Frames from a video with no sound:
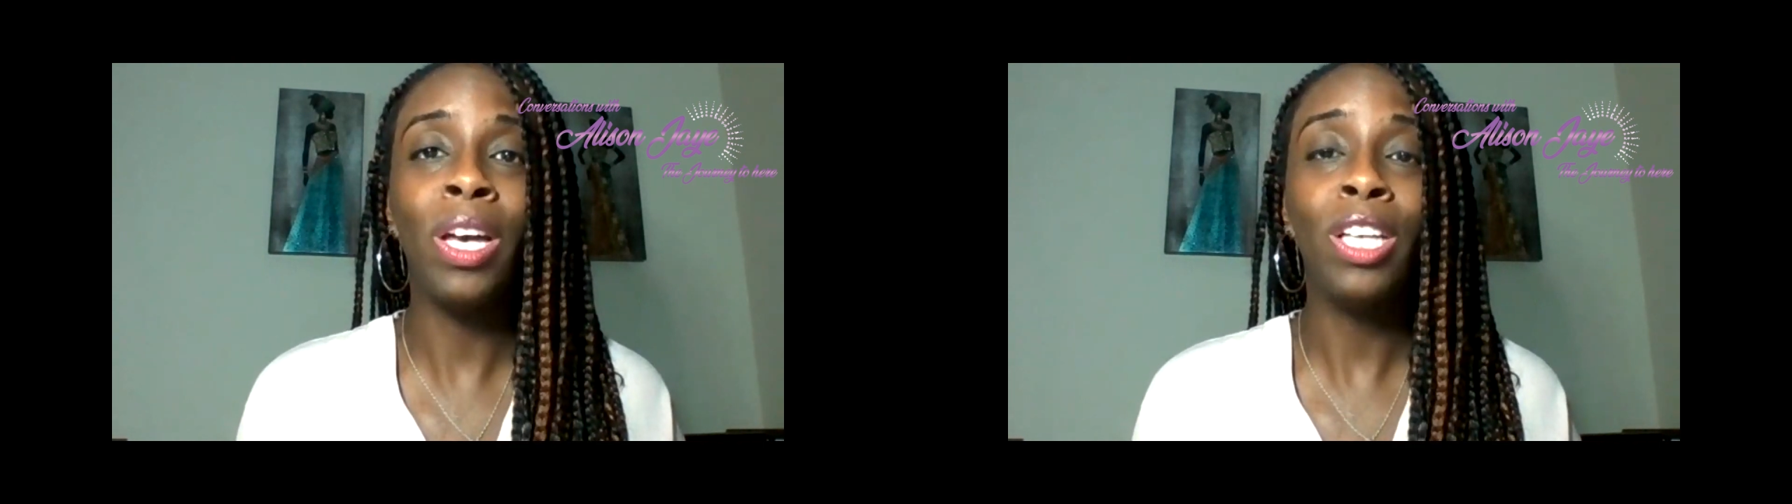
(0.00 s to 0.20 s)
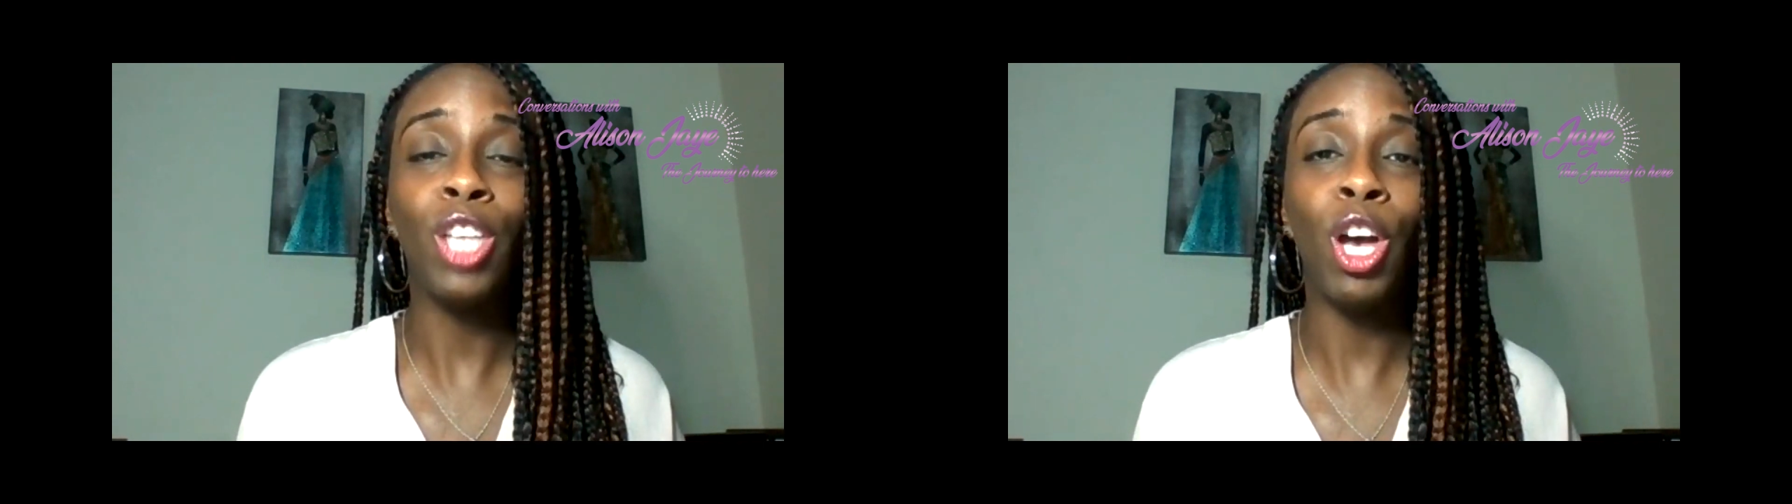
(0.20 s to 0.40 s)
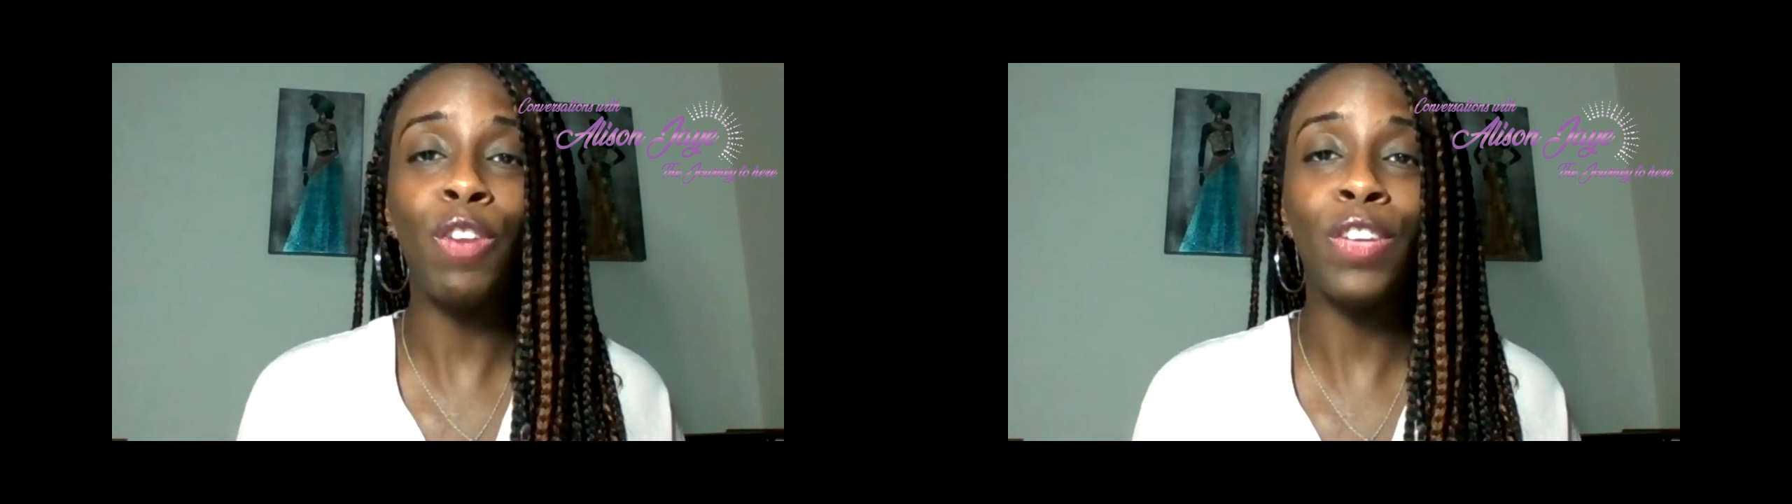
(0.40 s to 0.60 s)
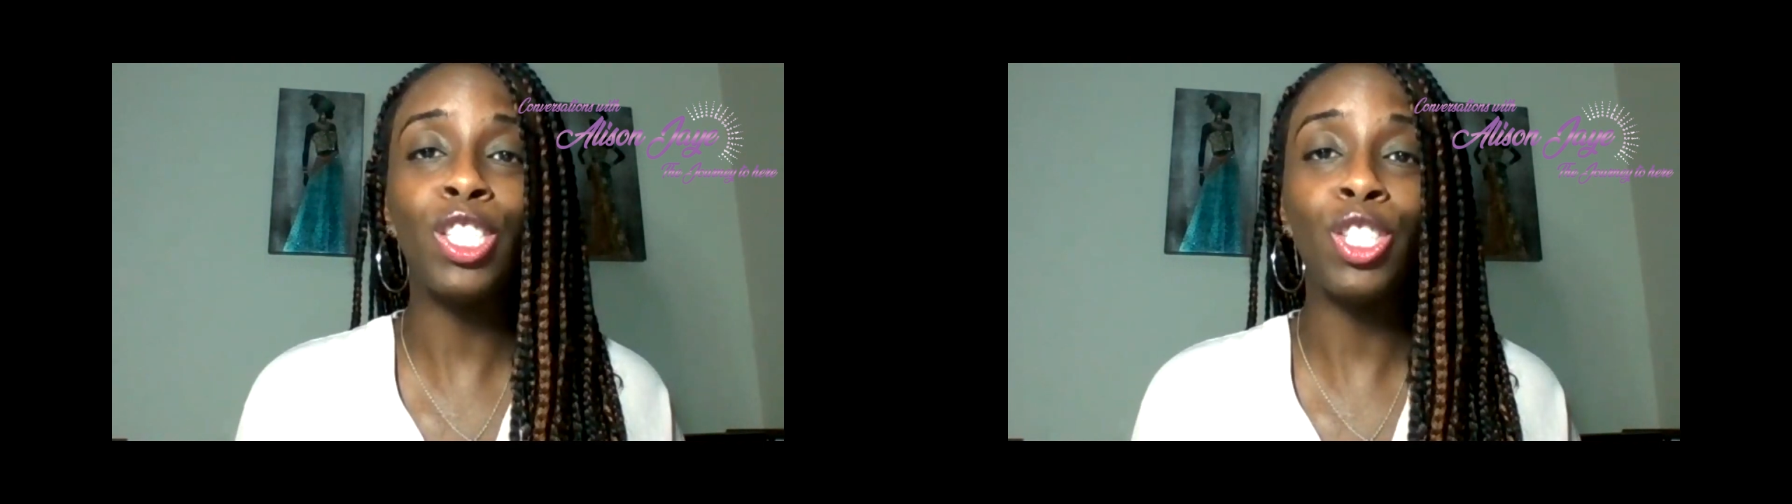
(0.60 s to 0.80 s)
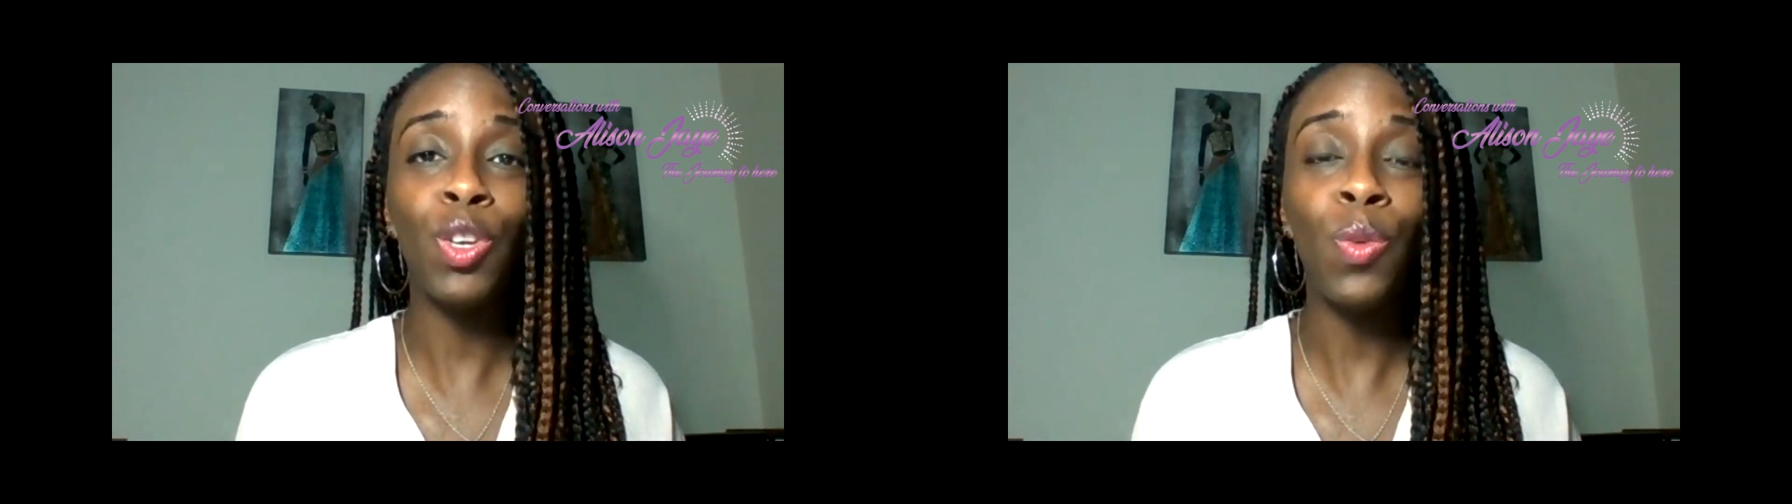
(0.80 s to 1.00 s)
to over
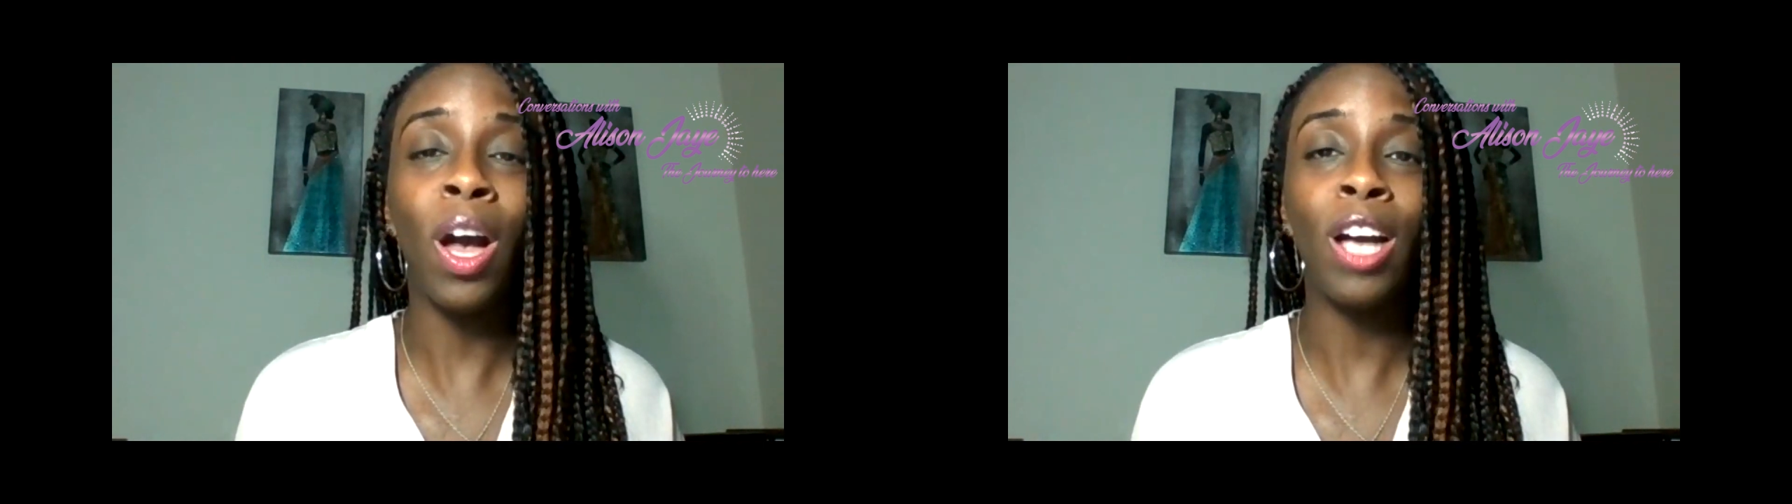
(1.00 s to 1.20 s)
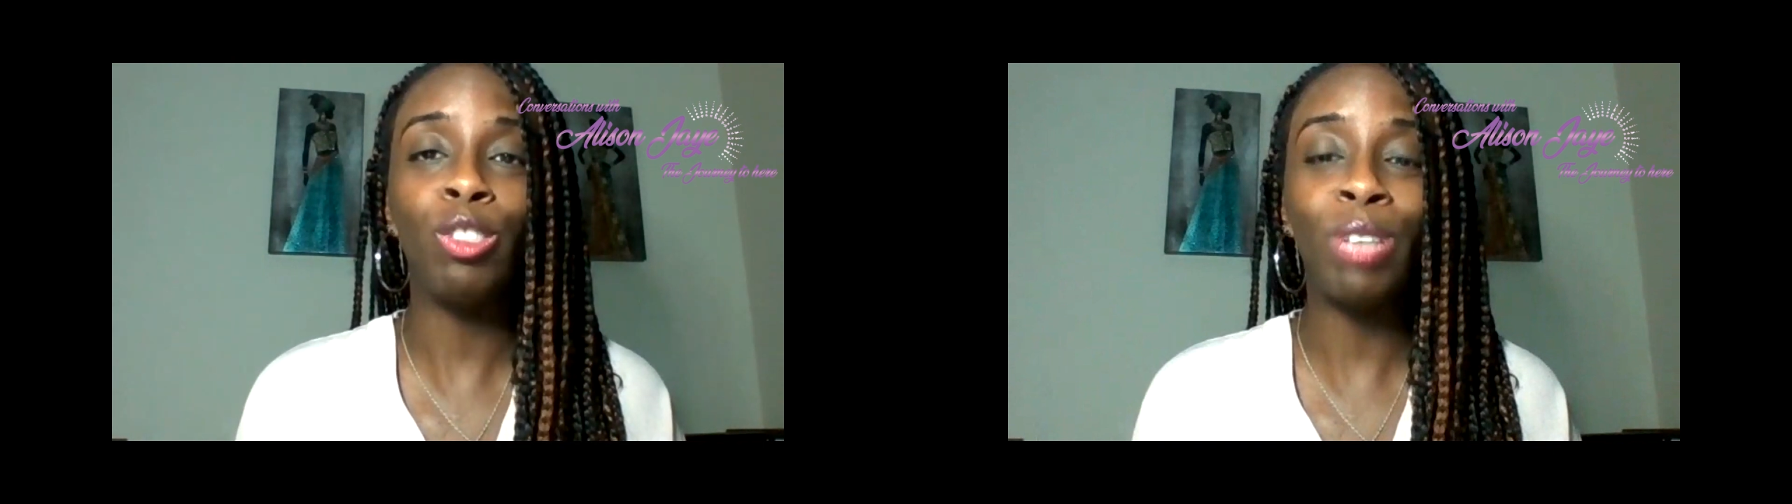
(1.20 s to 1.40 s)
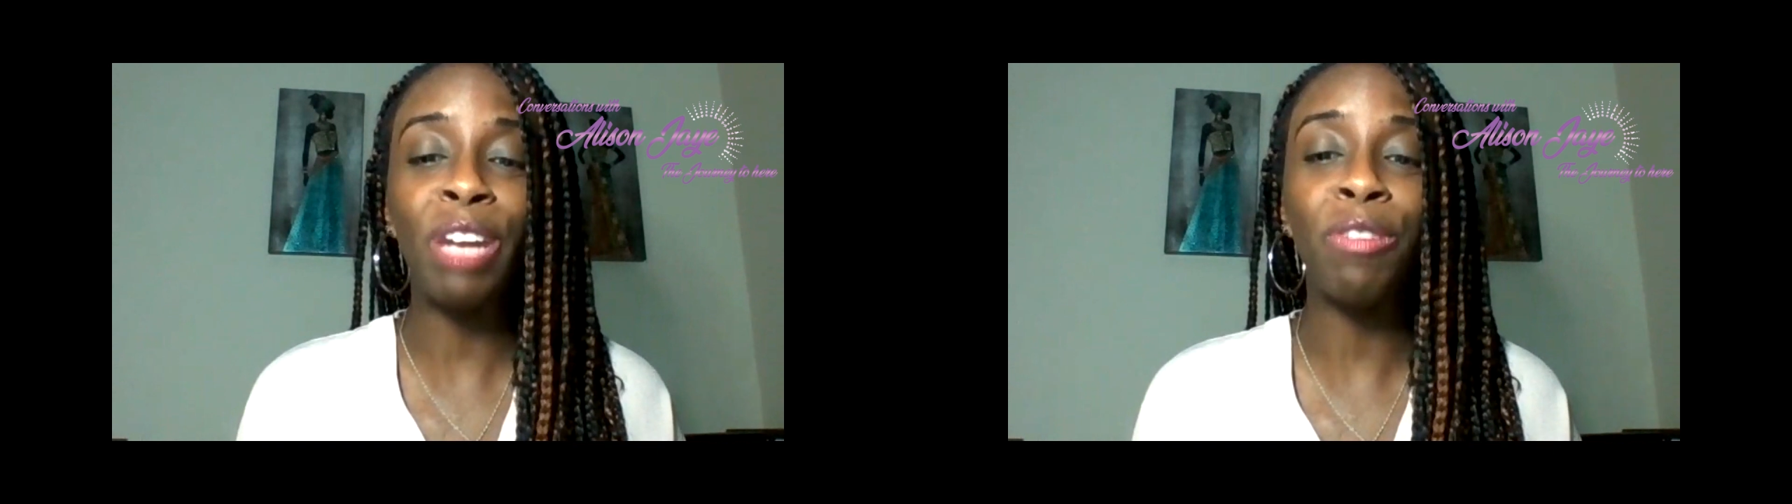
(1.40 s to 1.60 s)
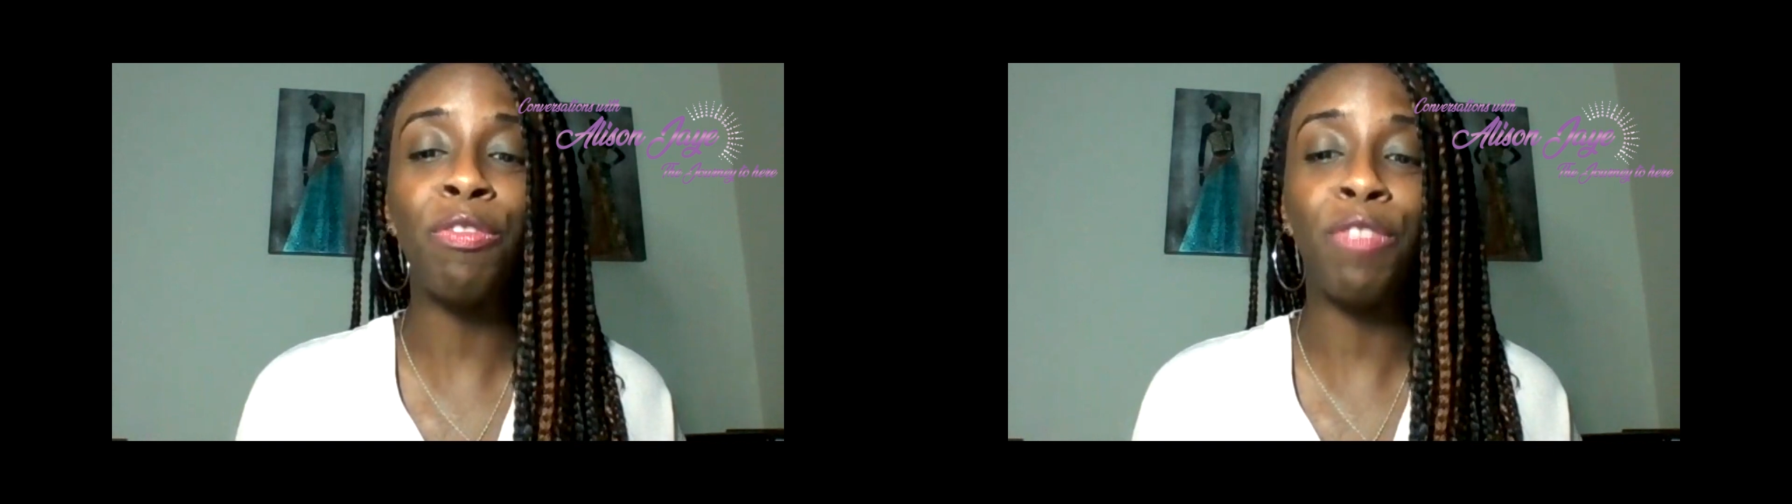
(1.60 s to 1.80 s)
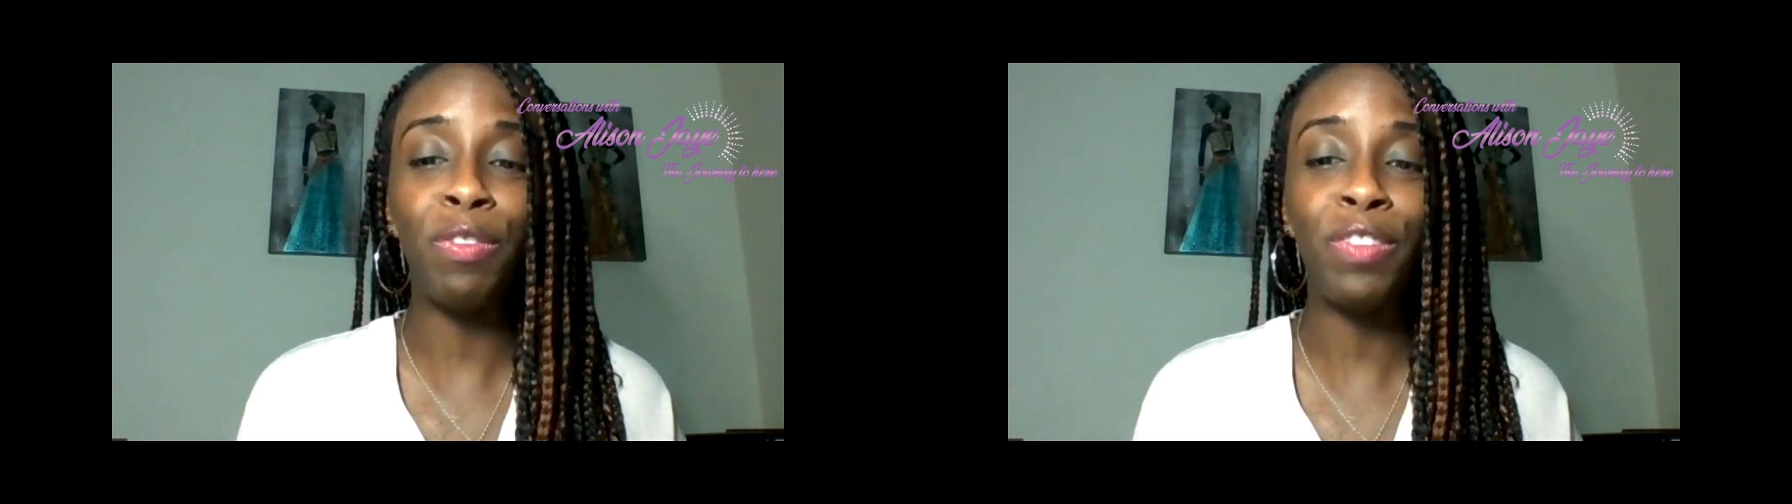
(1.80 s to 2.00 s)

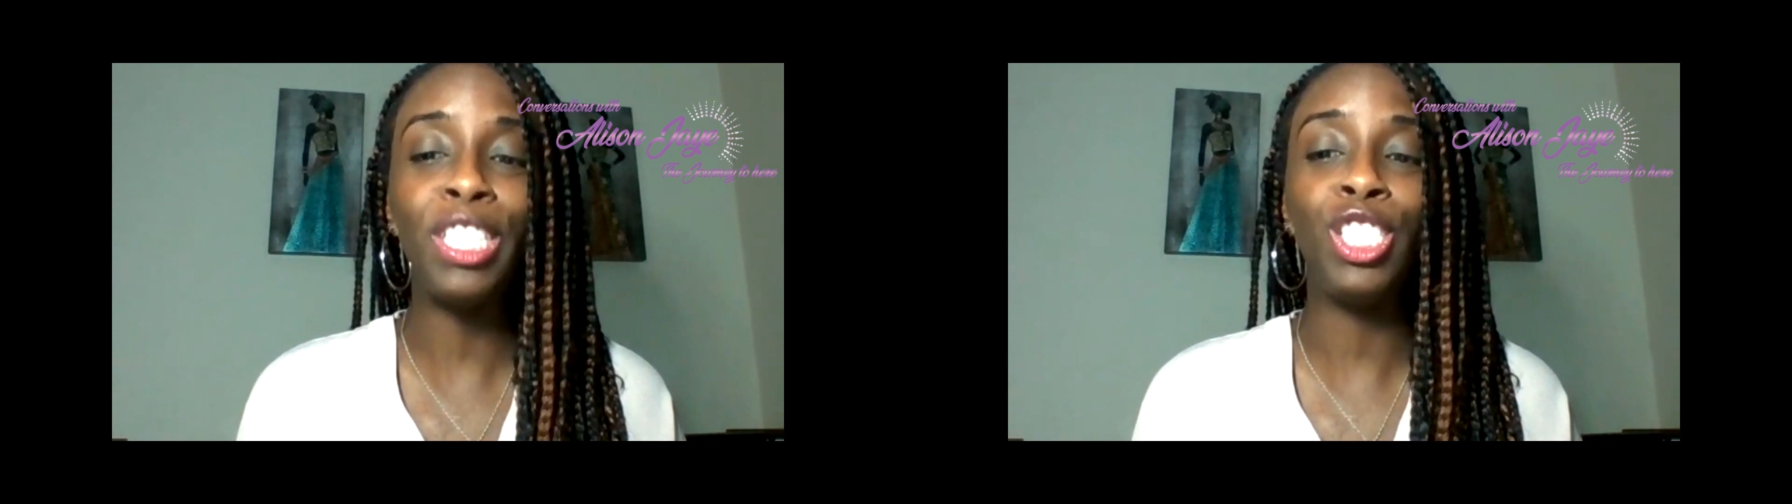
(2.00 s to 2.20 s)
250